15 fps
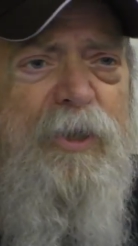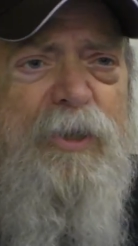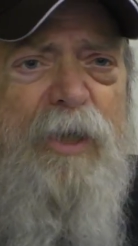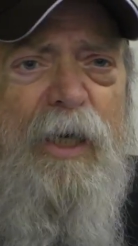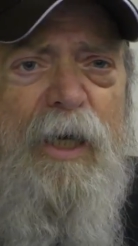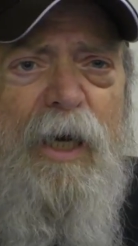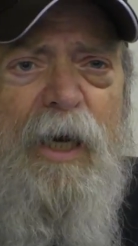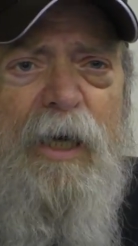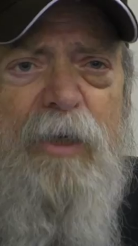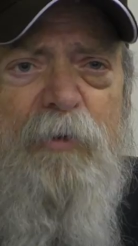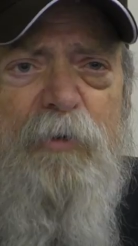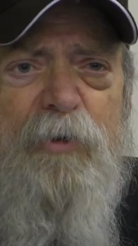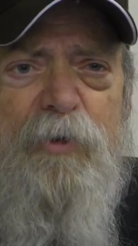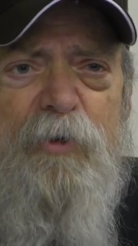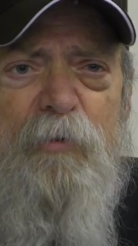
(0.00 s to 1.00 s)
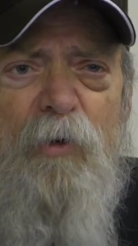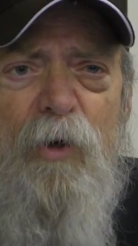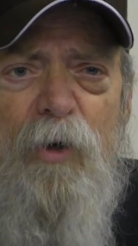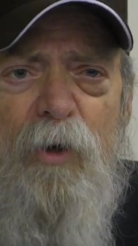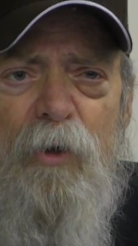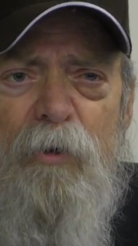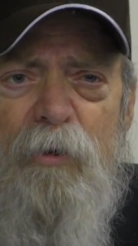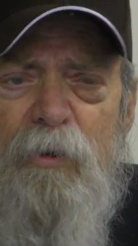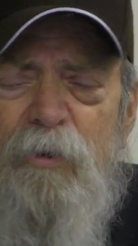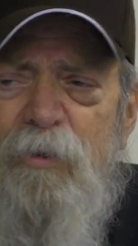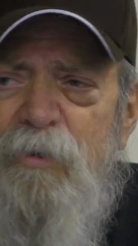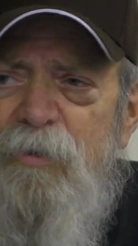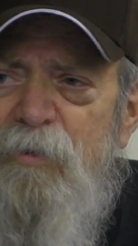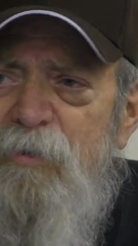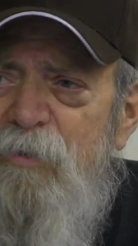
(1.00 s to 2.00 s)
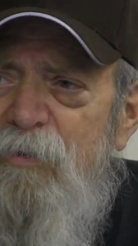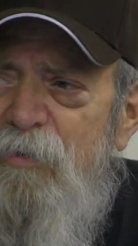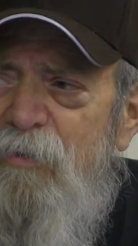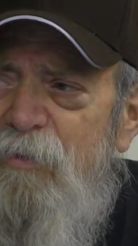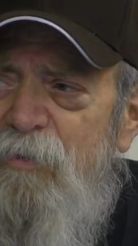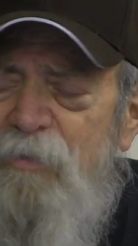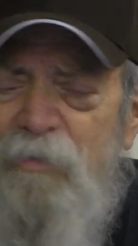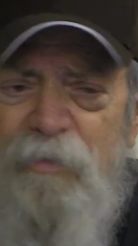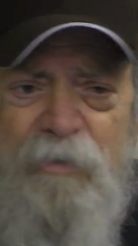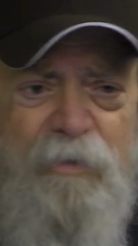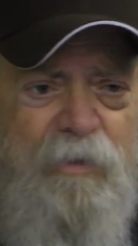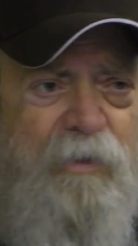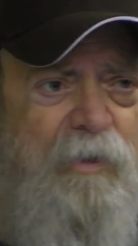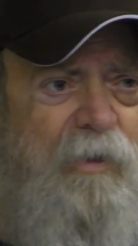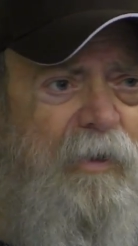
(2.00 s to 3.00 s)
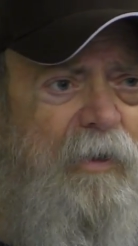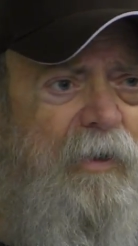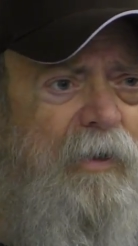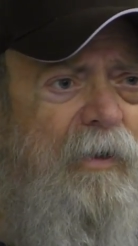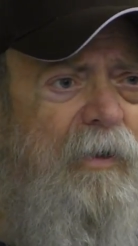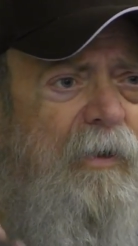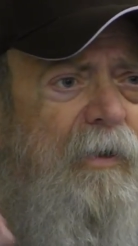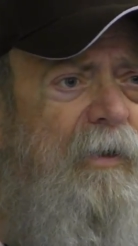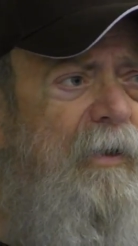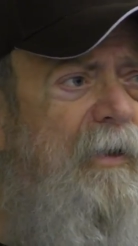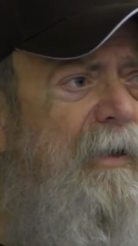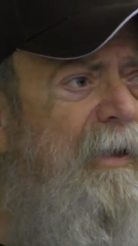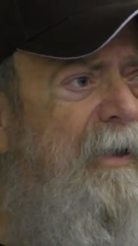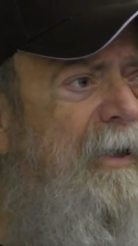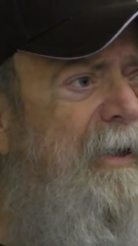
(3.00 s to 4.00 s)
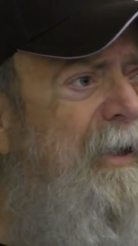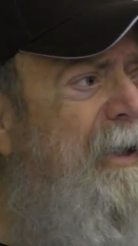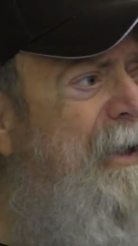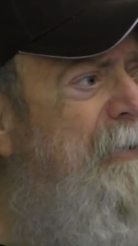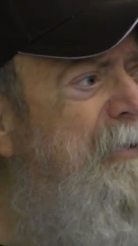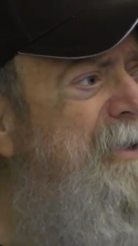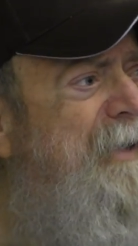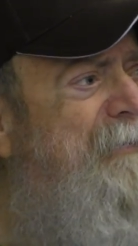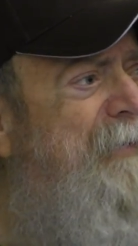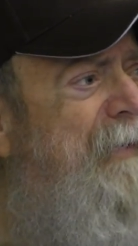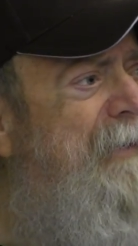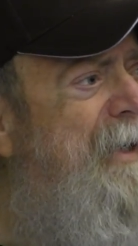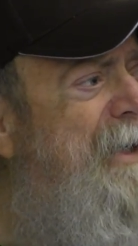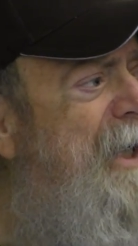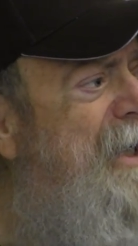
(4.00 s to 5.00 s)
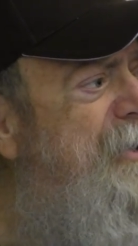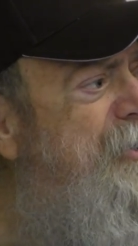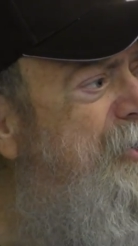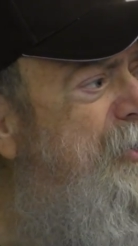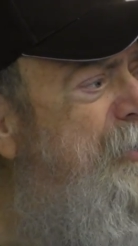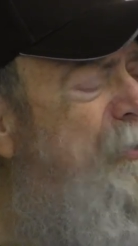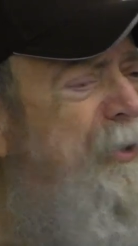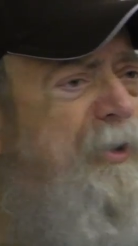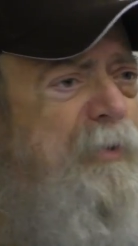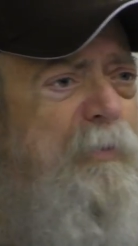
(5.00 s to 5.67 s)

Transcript: the psychiatrist to a cult. Oh. He was a very nice Jewish